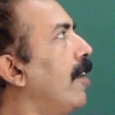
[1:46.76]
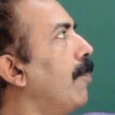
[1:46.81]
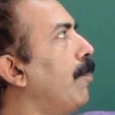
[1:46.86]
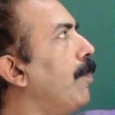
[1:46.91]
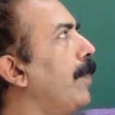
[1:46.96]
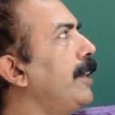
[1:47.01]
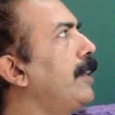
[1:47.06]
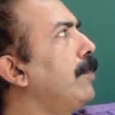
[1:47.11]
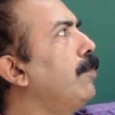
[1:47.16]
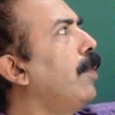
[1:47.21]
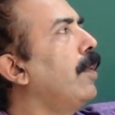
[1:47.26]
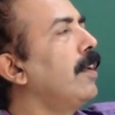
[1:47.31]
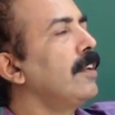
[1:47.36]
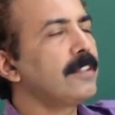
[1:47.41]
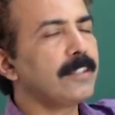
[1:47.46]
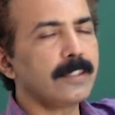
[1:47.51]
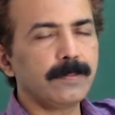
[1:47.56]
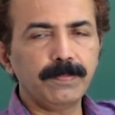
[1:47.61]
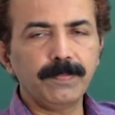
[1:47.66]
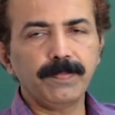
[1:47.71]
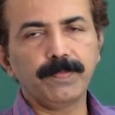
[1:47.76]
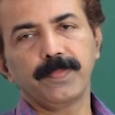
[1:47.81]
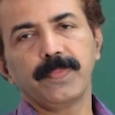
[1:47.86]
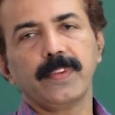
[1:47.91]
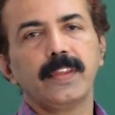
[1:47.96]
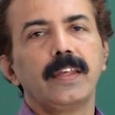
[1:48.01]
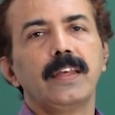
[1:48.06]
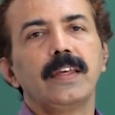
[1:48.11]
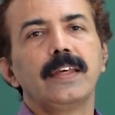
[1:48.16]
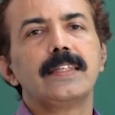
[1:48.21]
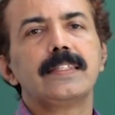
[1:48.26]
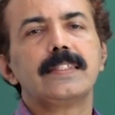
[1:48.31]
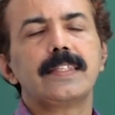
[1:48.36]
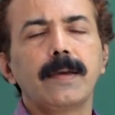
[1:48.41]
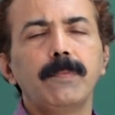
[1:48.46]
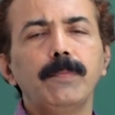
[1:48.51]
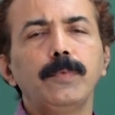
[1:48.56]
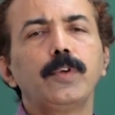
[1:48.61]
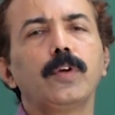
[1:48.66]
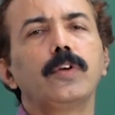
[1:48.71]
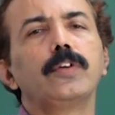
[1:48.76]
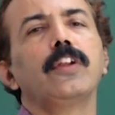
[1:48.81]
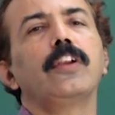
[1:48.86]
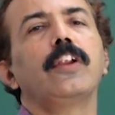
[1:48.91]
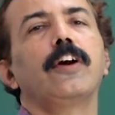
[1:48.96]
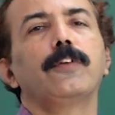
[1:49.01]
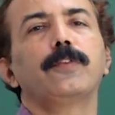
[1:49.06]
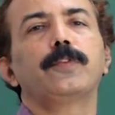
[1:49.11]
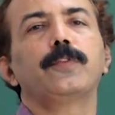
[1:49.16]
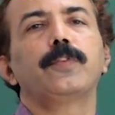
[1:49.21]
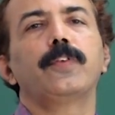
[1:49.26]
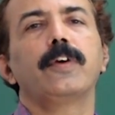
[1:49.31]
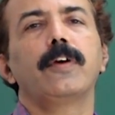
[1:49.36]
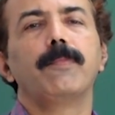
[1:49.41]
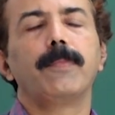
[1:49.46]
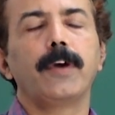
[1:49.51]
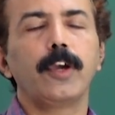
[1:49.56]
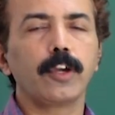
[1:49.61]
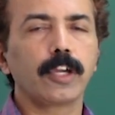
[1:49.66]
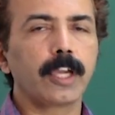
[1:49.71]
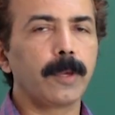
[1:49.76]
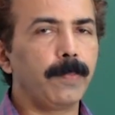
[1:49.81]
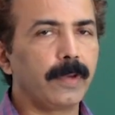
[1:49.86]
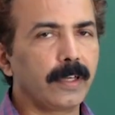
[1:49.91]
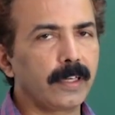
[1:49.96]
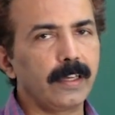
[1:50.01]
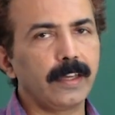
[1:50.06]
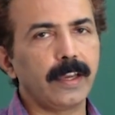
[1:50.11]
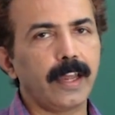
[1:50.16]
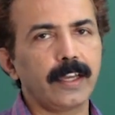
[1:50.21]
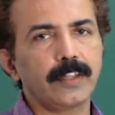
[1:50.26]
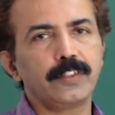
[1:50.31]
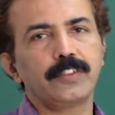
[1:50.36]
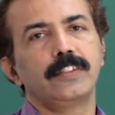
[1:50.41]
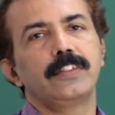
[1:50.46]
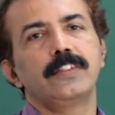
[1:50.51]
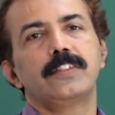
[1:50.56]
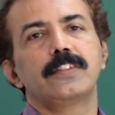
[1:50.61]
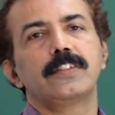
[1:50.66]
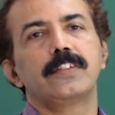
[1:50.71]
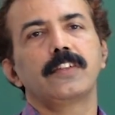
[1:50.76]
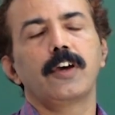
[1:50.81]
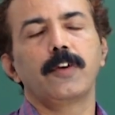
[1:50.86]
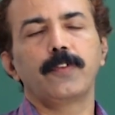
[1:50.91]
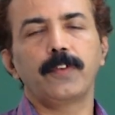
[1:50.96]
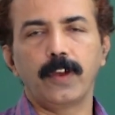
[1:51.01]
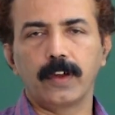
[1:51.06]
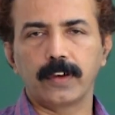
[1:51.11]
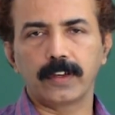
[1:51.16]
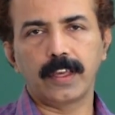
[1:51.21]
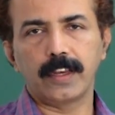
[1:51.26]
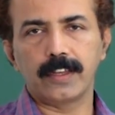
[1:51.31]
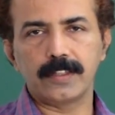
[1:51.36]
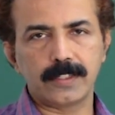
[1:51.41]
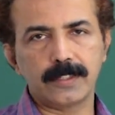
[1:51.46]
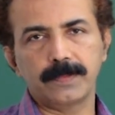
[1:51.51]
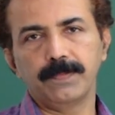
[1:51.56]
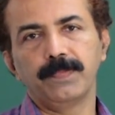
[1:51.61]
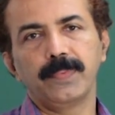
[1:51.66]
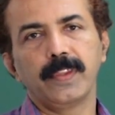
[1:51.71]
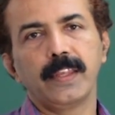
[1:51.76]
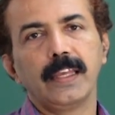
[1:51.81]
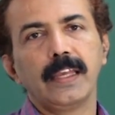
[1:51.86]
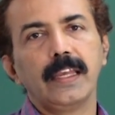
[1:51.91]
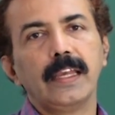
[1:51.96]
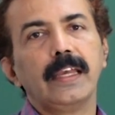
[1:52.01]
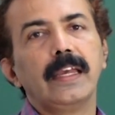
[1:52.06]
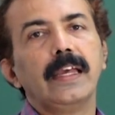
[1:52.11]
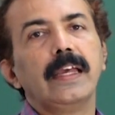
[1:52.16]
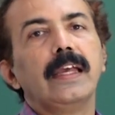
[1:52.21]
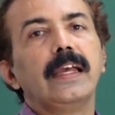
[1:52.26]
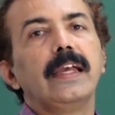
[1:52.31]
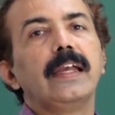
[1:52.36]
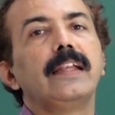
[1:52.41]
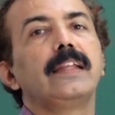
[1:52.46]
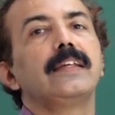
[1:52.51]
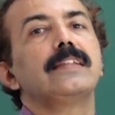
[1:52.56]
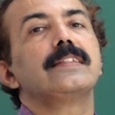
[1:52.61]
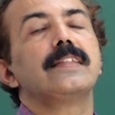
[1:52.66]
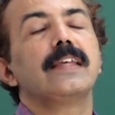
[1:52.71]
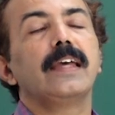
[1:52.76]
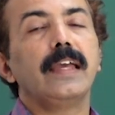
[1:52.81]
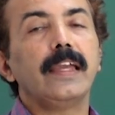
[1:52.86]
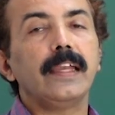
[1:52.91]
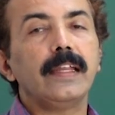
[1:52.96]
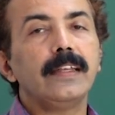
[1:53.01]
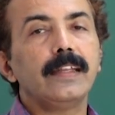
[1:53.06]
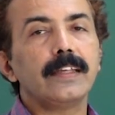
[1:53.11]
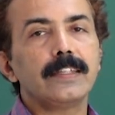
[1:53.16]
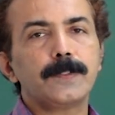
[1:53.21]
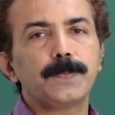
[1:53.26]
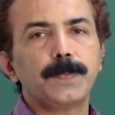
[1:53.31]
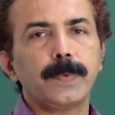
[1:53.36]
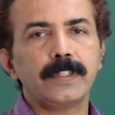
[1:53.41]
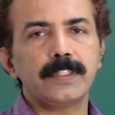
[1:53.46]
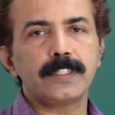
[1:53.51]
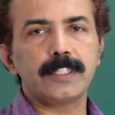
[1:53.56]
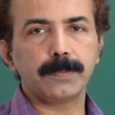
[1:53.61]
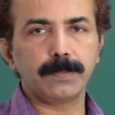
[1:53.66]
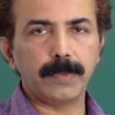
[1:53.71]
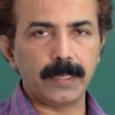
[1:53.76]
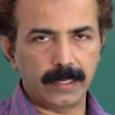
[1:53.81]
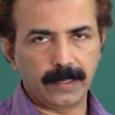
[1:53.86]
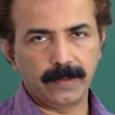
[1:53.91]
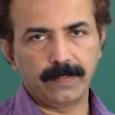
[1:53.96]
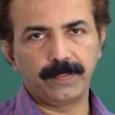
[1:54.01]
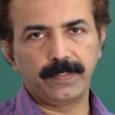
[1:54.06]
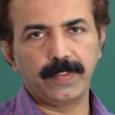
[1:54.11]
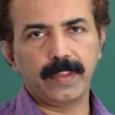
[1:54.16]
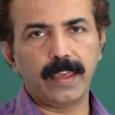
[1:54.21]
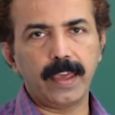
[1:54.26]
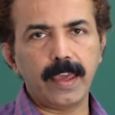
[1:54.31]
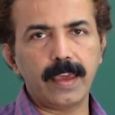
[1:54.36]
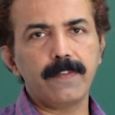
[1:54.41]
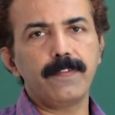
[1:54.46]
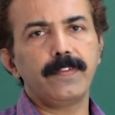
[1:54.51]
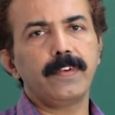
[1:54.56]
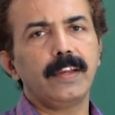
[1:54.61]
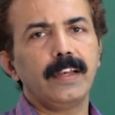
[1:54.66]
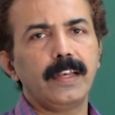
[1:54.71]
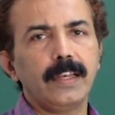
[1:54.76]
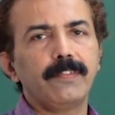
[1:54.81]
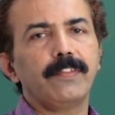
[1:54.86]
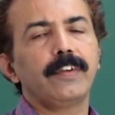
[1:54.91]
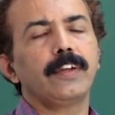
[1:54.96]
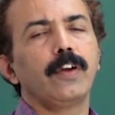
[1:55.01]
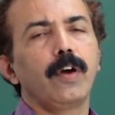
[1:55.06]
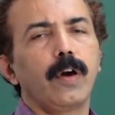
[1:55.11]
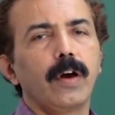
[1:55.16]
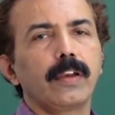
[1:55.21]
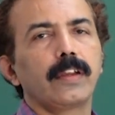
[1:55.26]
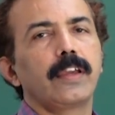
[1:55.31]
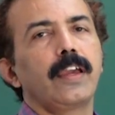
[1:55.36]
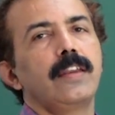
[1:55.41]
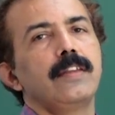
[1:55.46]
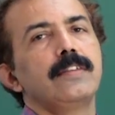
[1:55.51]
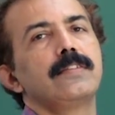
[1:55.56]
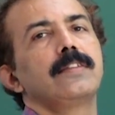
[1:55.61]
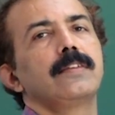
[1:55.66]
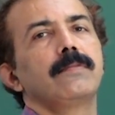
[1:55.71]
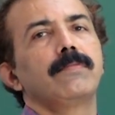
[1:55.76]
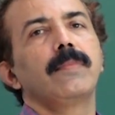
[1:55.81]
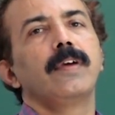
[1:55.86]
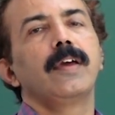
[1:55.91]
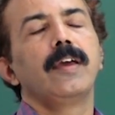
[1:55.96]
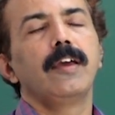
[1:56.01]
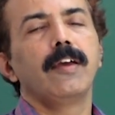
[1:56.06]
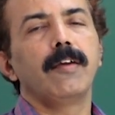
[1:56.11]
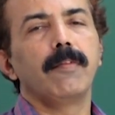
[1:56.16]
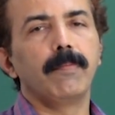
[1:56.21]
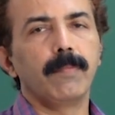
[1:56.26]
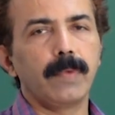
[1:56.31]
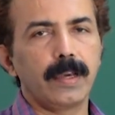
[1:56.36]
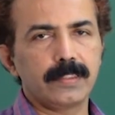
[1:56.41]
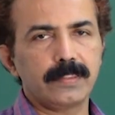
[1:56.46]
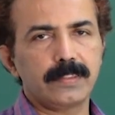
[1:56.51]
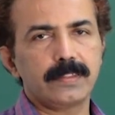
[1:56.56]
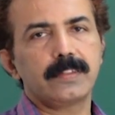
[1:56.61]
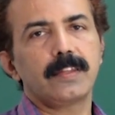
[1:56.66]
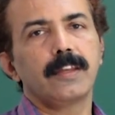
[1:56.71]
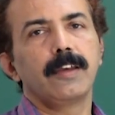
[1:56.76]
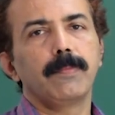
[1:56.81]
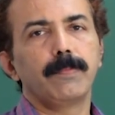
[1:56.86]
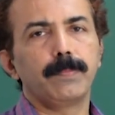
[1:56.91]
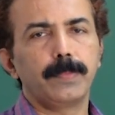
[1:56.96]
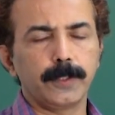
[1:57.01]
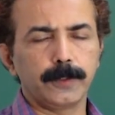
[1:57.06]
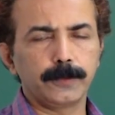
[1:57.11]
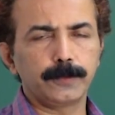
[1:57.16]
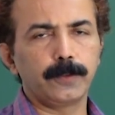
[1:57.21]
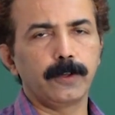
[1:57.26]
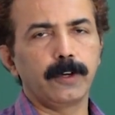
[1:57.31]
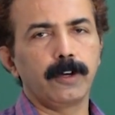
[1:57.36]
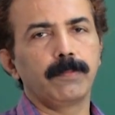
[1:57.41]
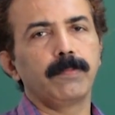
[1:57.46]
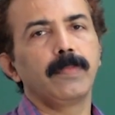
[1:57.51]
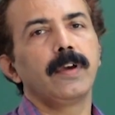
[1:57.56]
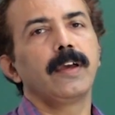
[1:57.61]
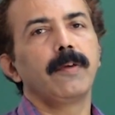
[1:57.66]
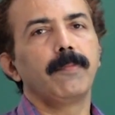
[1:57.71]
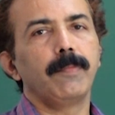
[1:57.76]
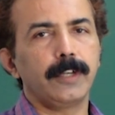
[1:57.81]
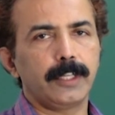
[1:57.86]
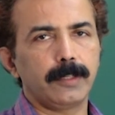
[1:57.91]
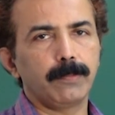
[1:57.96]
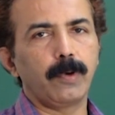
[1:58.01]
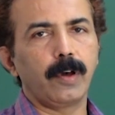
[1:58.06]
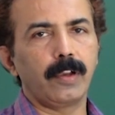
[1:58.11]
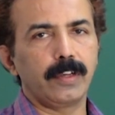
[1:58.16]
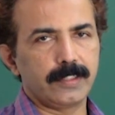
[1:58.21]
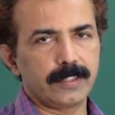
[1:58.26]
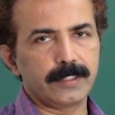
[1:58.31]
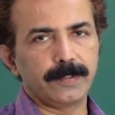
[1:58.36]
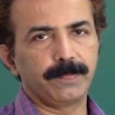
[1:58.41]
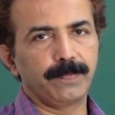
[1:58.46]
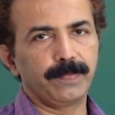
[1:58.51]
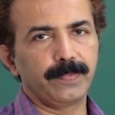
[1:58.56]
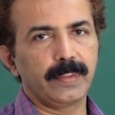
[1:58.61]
Metabolism, sum total of biochemical reactions of an organism, it is indispensable. Every living organism must perform metabolism.